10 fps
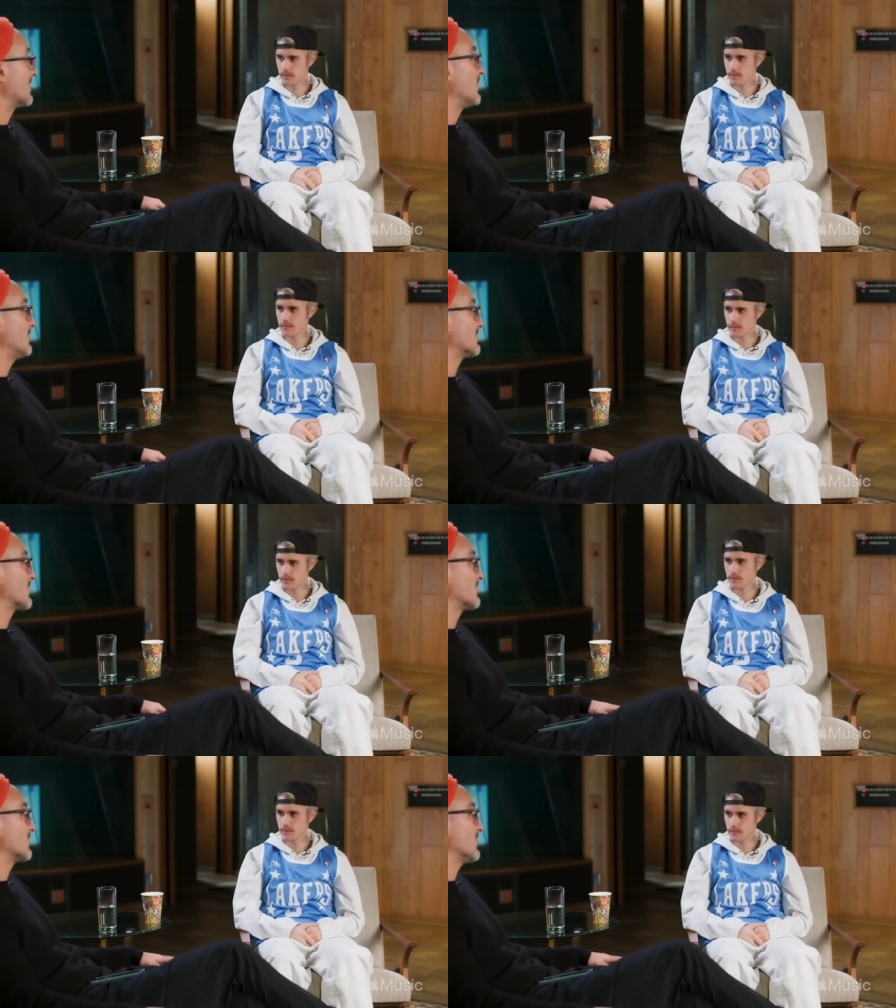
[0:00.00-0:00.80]
Because I know it
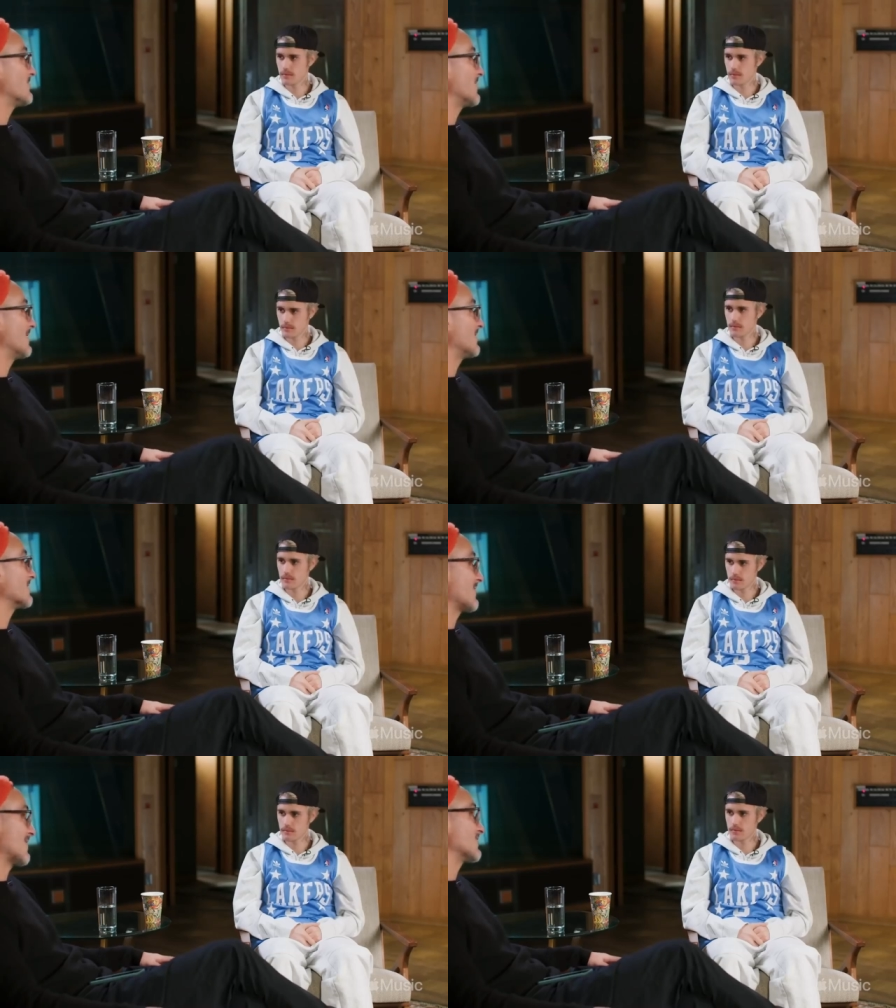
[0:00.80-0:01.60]
was going through her mind,
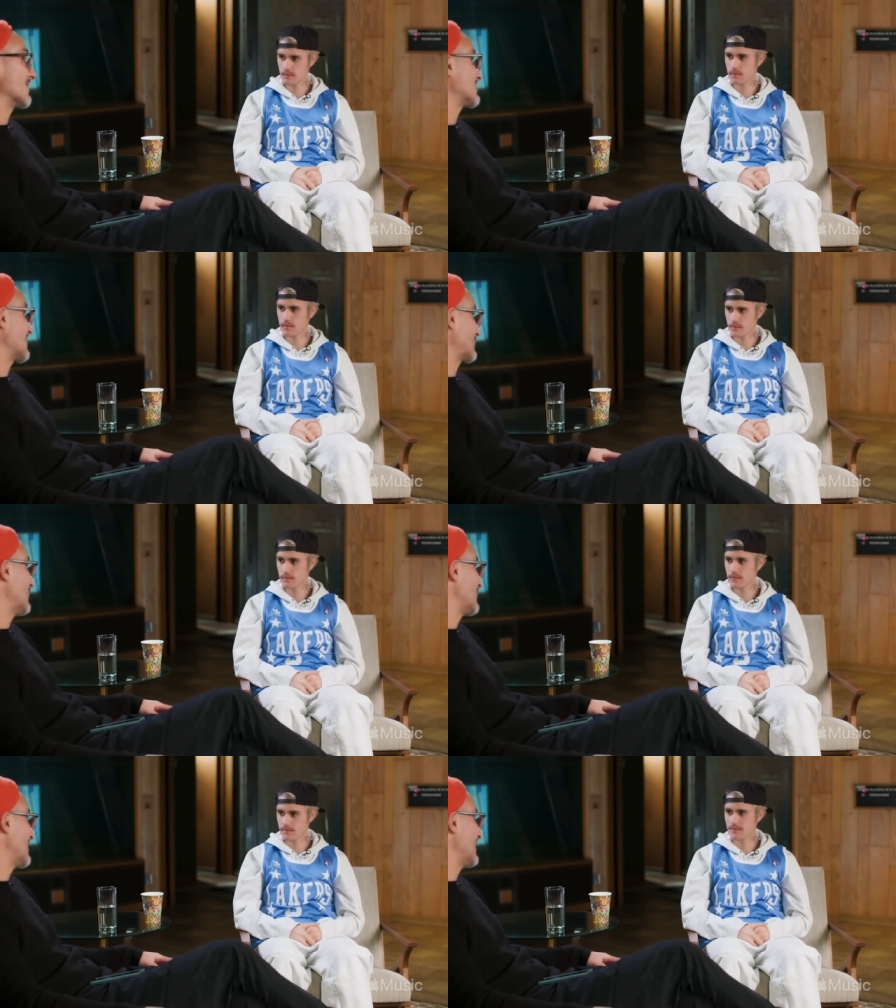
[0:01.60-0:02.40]
because I've had a chance to
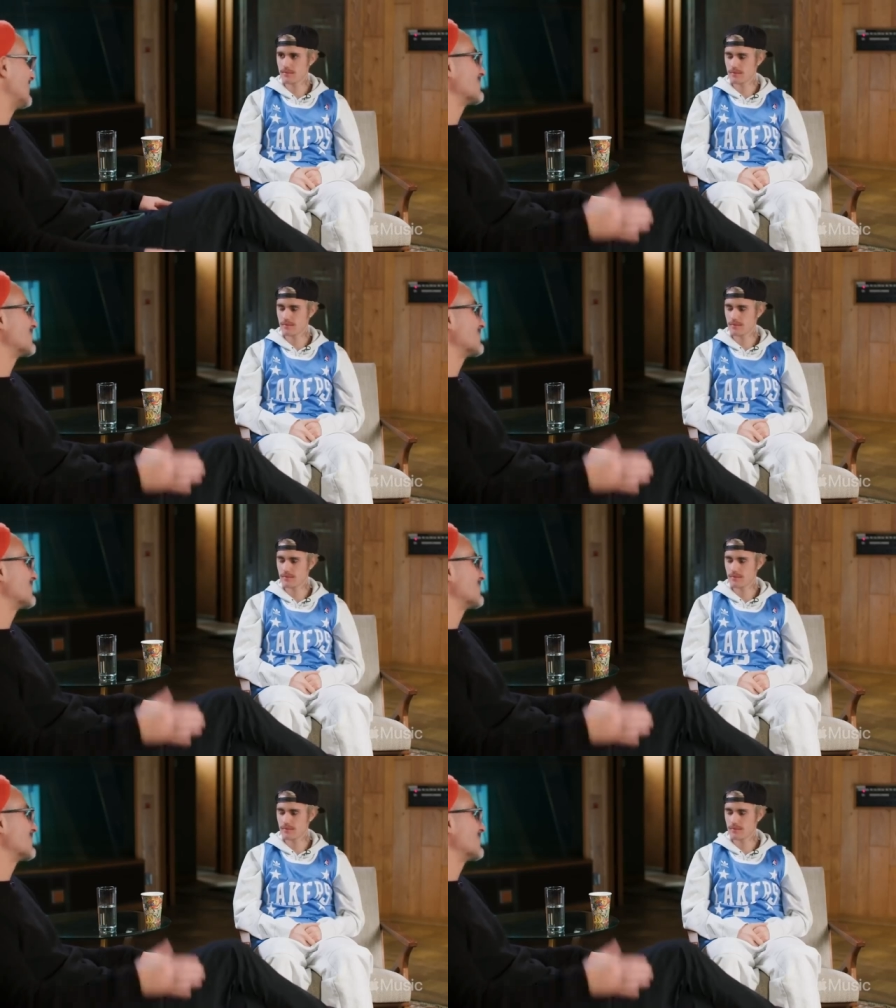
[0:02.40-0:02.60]
ask her that,